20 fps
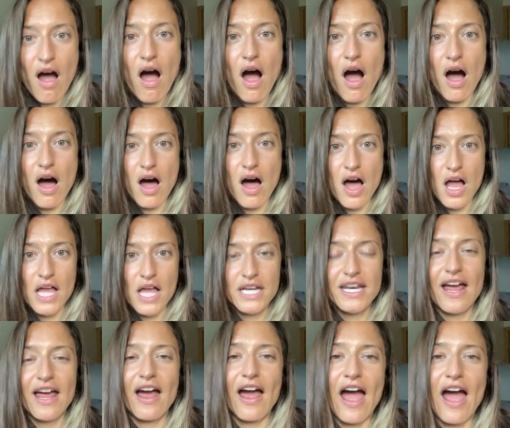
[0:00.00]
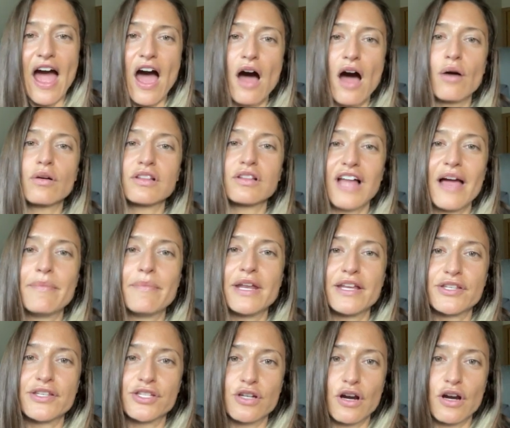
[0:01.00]
on how climate
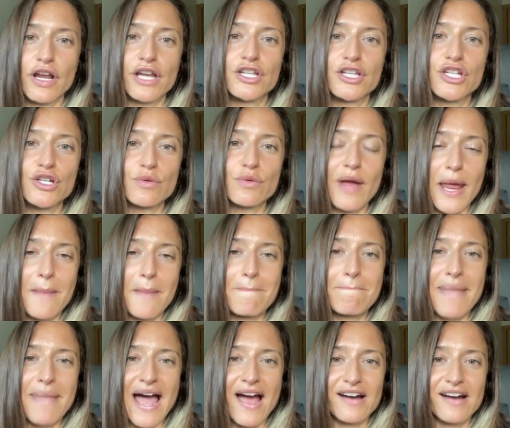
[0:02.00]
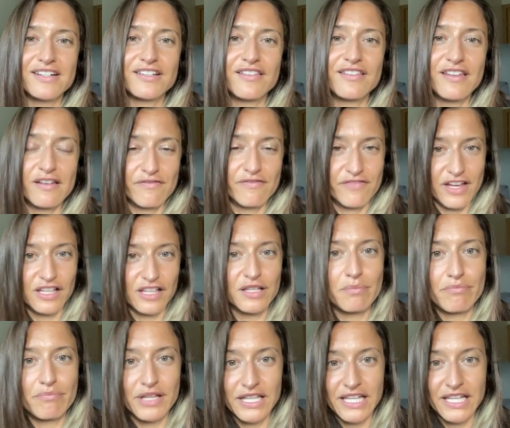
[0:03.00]
is starting to impact the
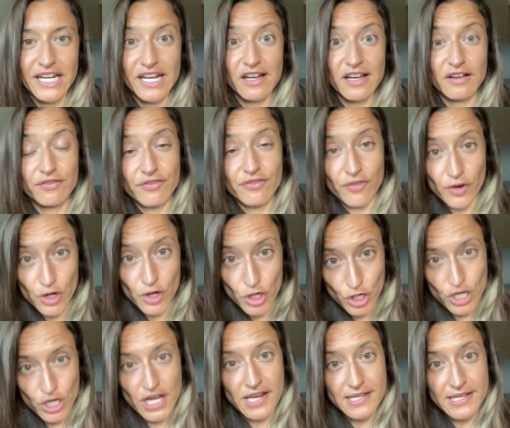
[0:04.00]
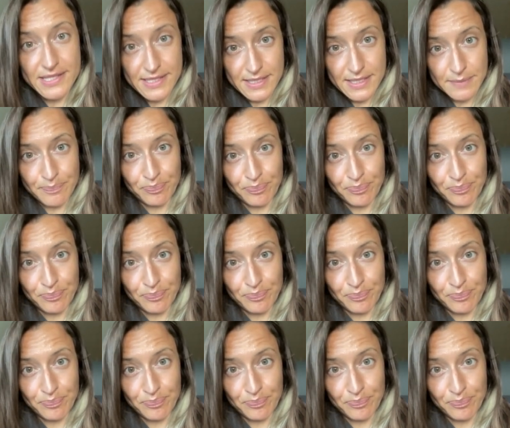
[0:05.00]
availability of goods,